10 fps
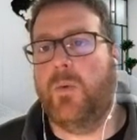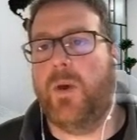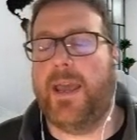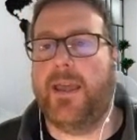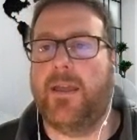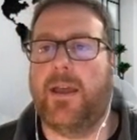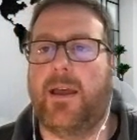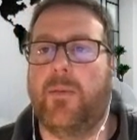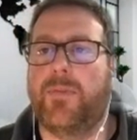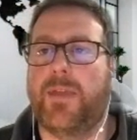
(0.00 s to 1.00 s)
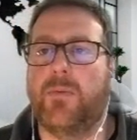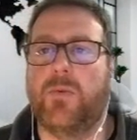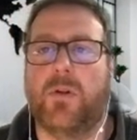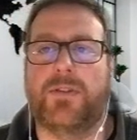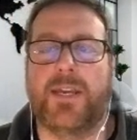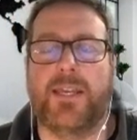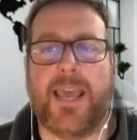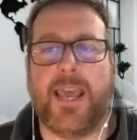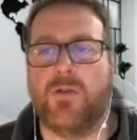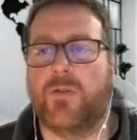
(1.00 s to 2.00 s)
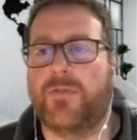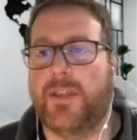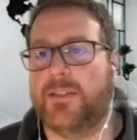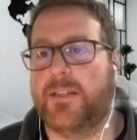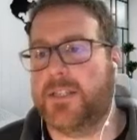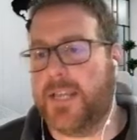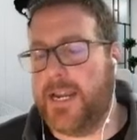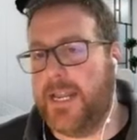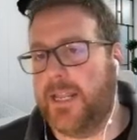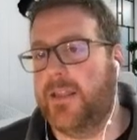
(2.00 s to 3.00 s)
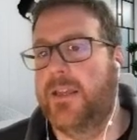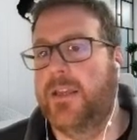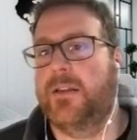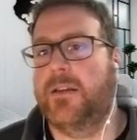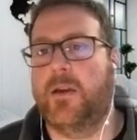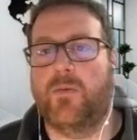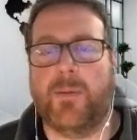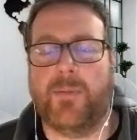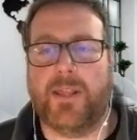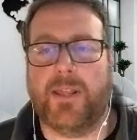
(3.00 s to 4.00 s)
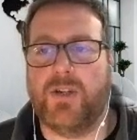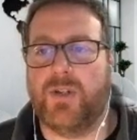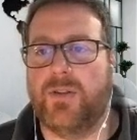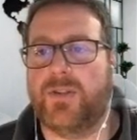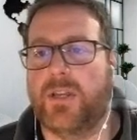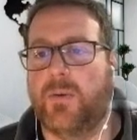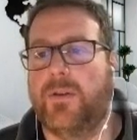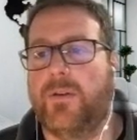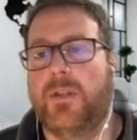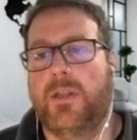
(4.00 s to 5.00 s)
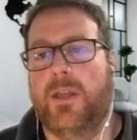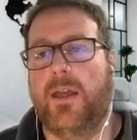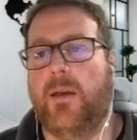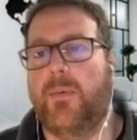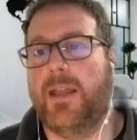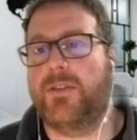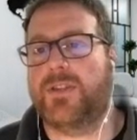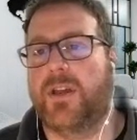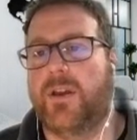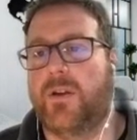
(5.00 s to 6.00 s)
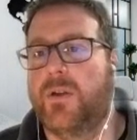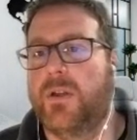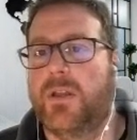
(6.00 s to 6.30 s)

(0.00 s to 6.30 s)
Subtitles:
where they will take care of things like scaling, global replication, and so on. And so